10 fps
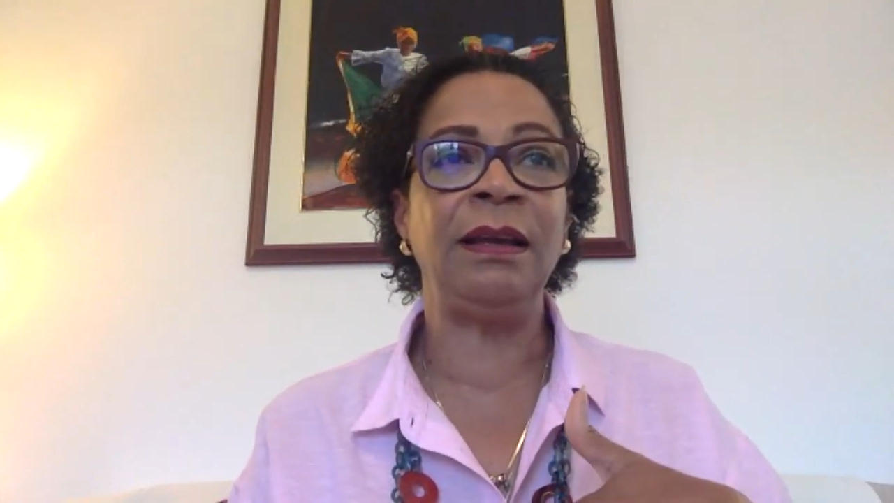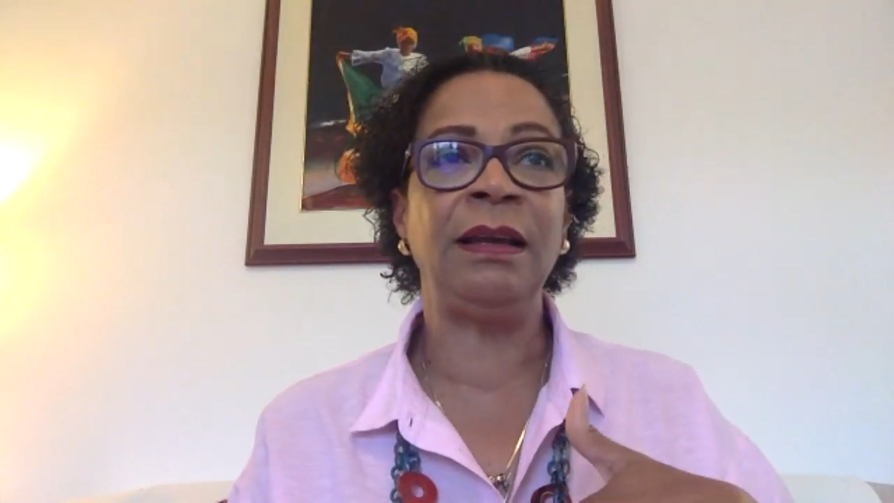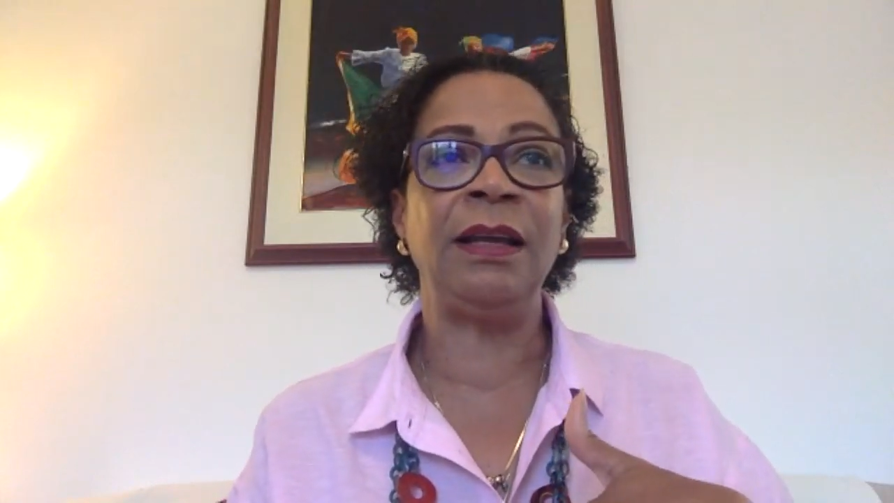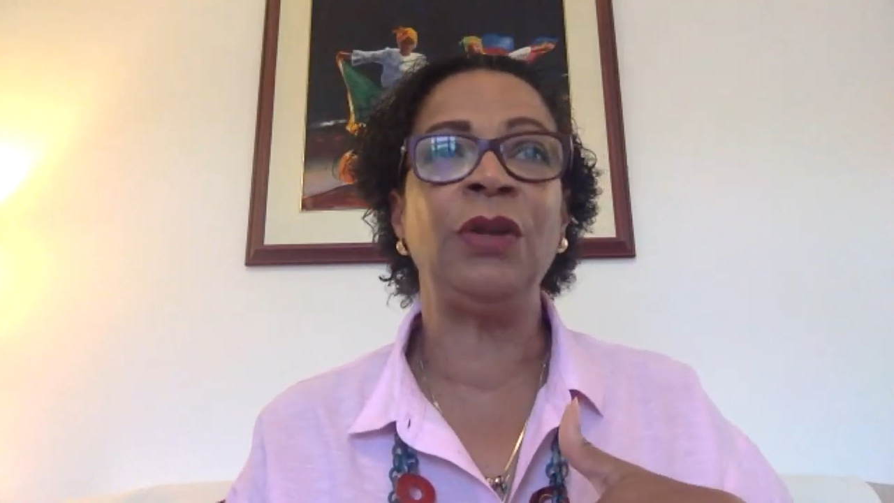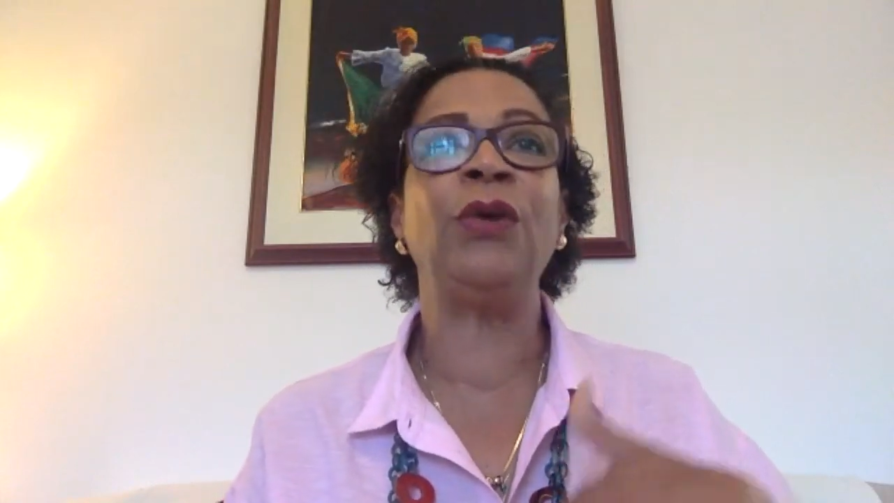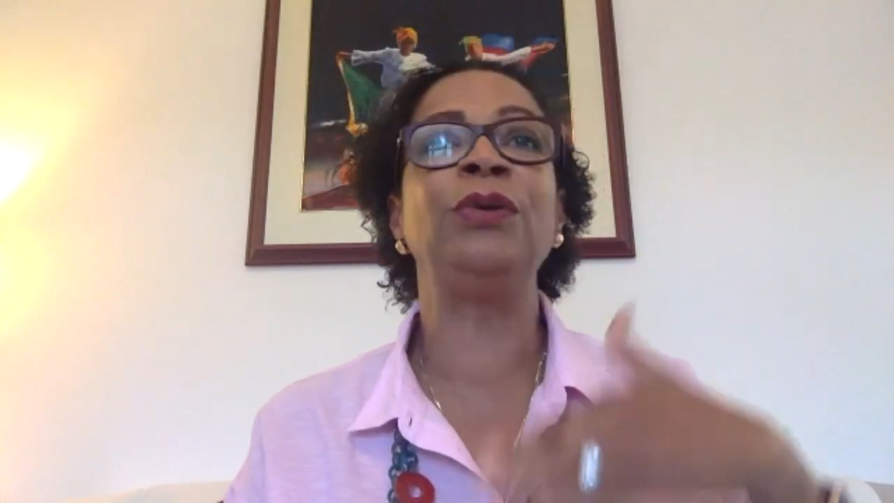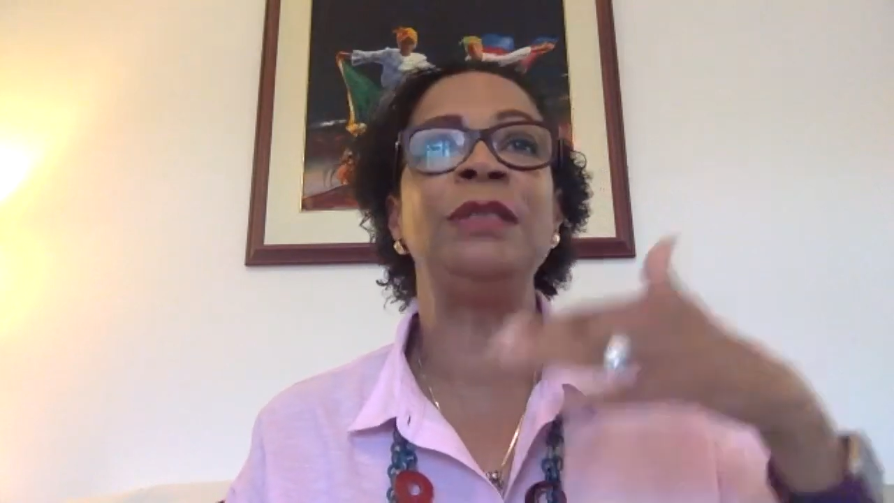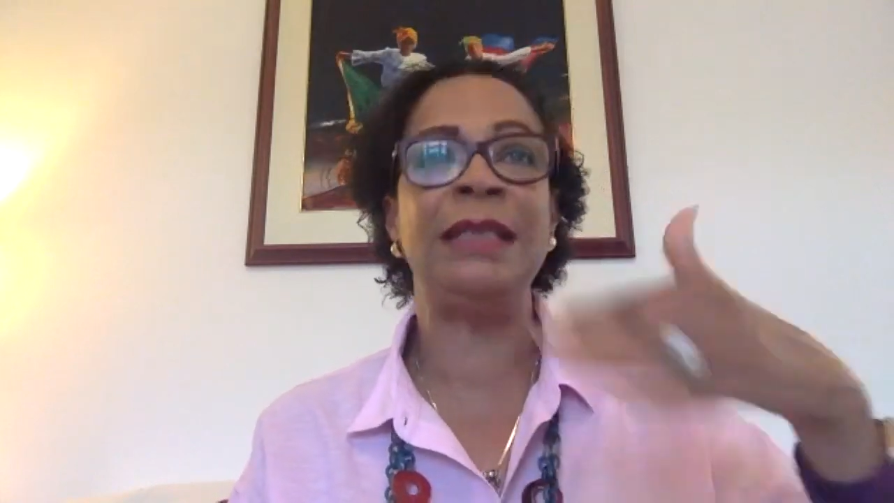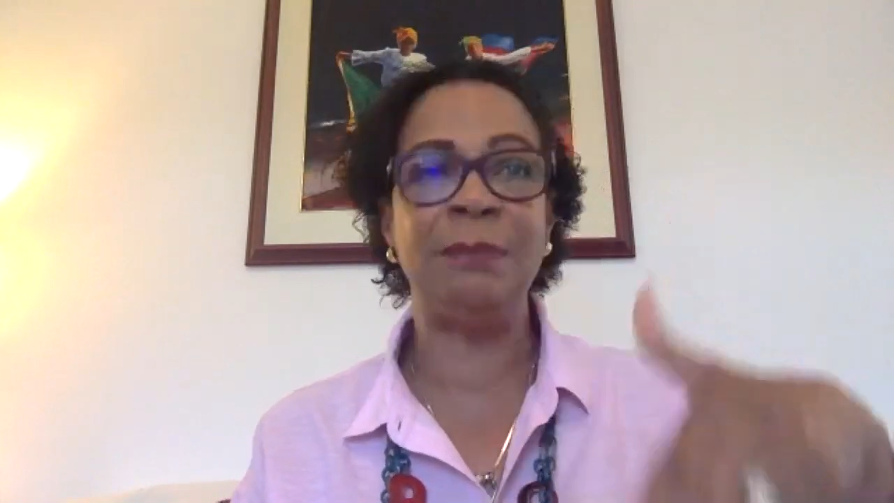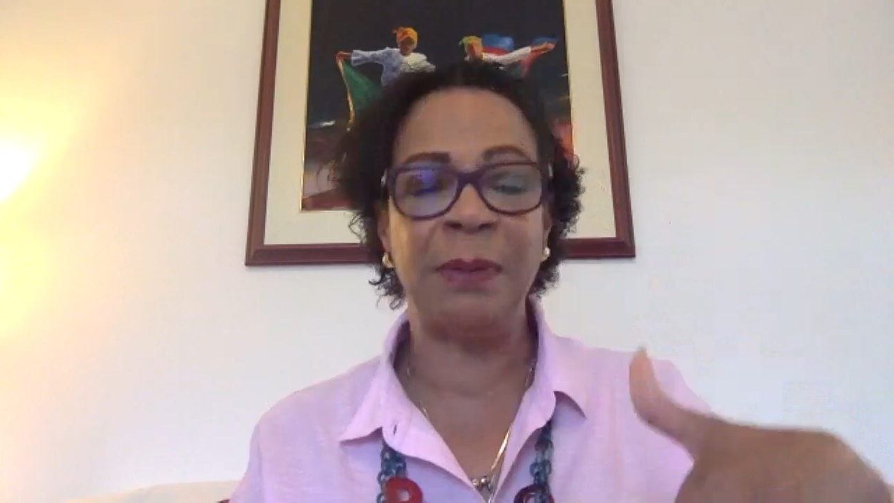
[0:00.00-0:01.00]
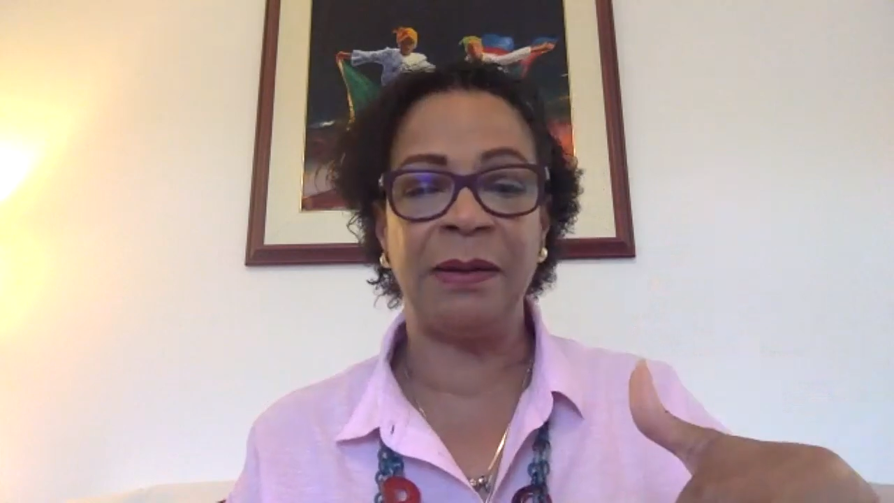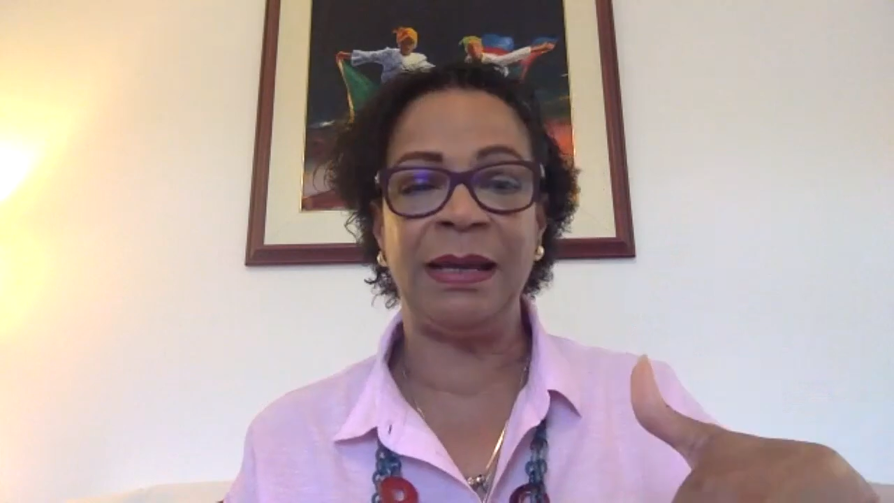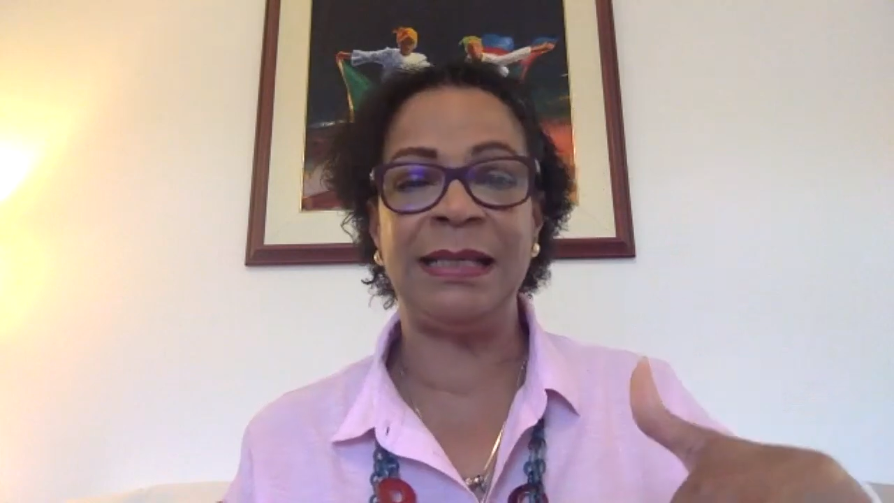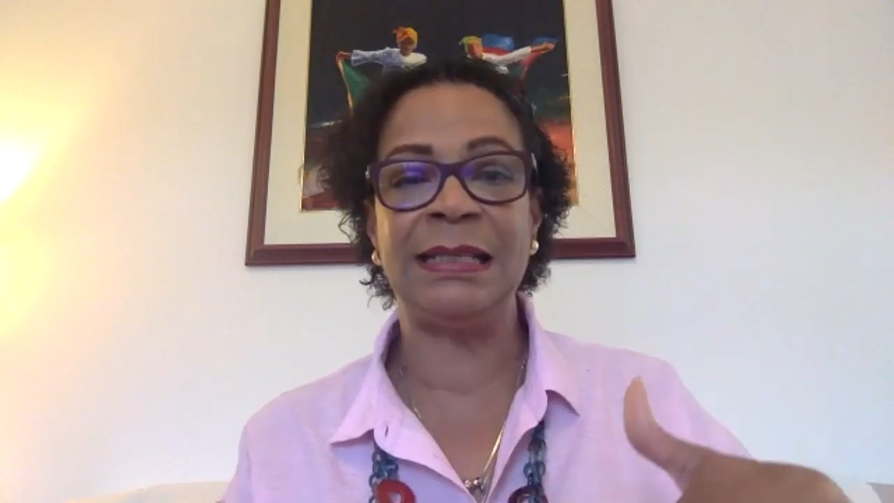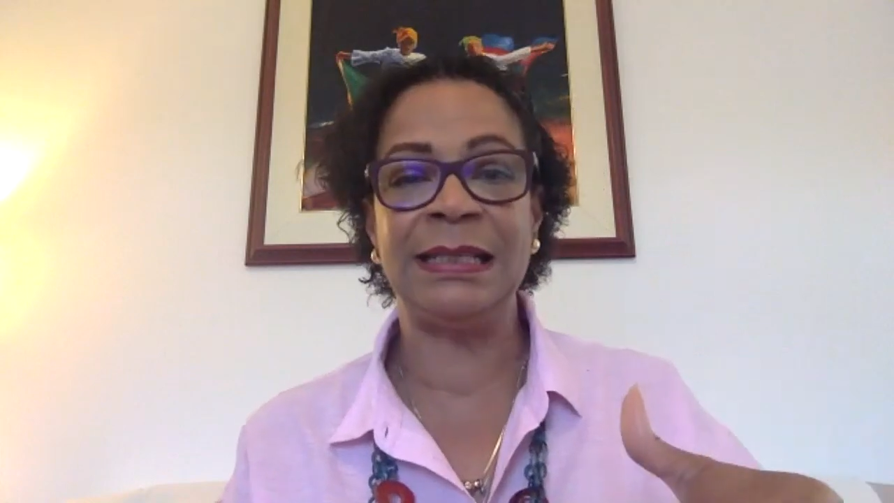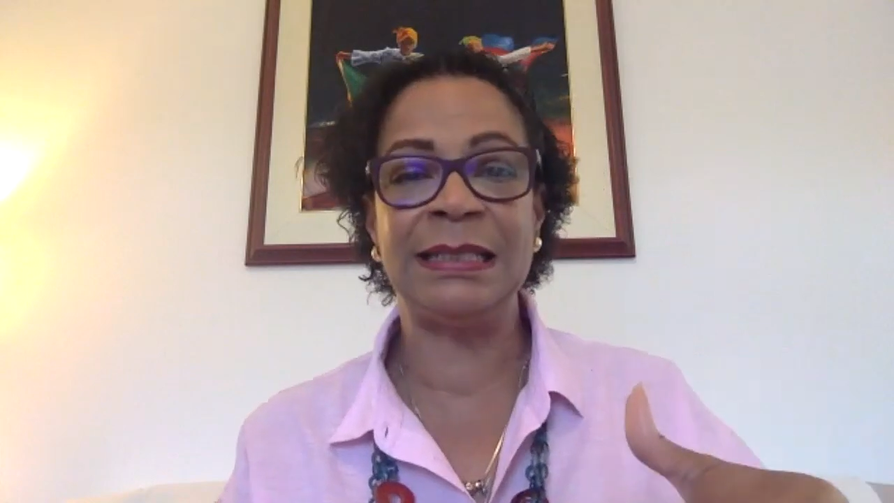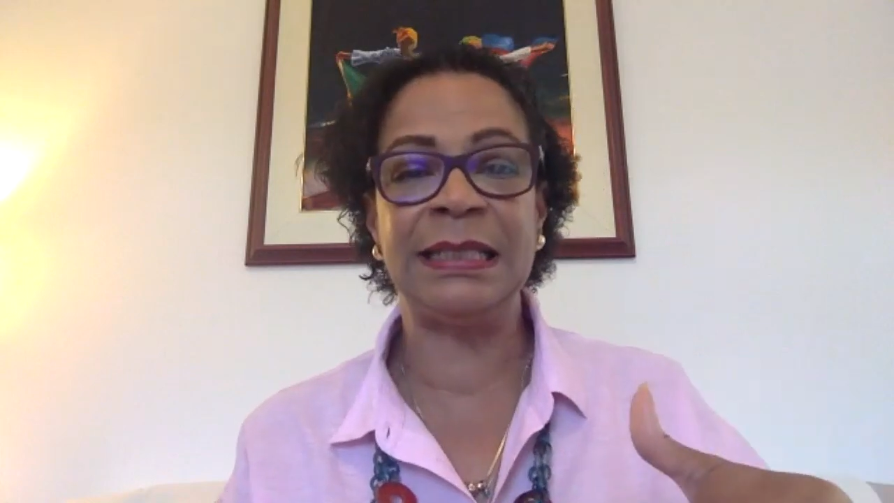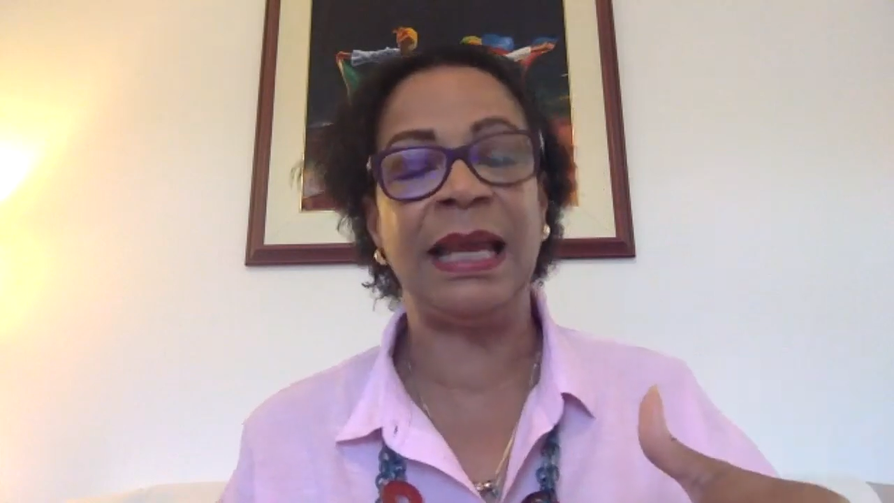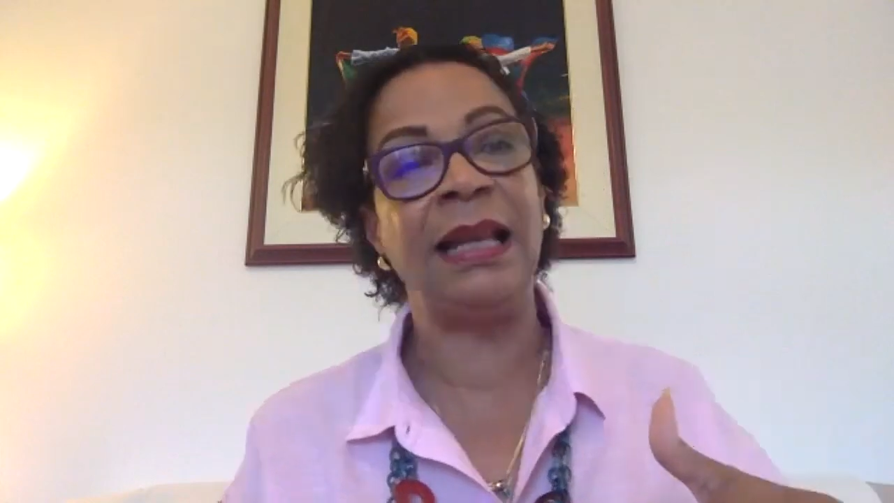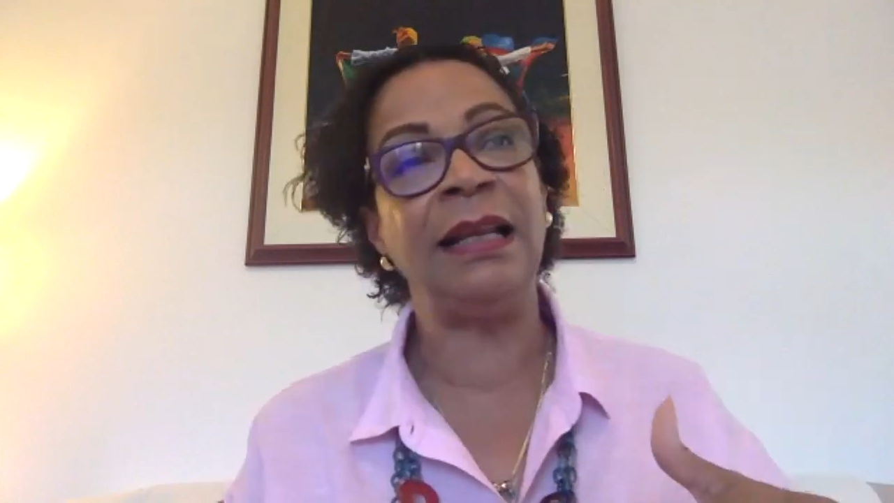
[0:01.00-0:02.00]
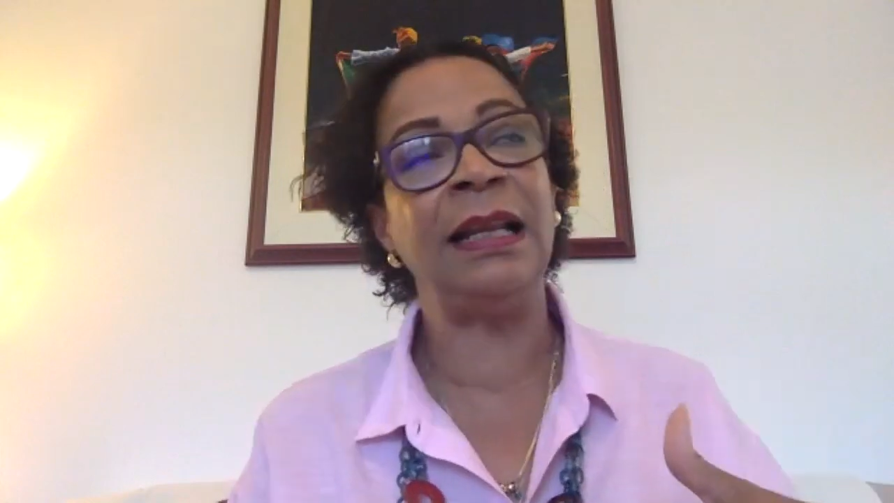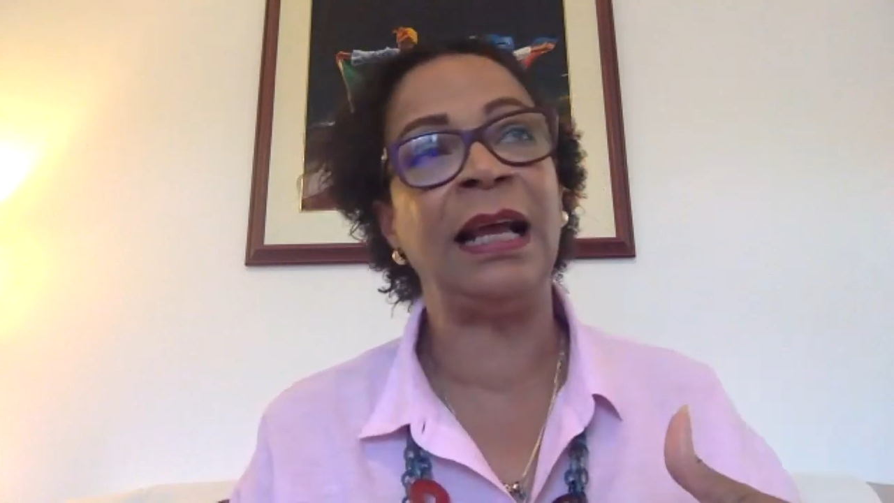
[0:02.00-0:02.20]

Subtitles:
can go deeper into the skin.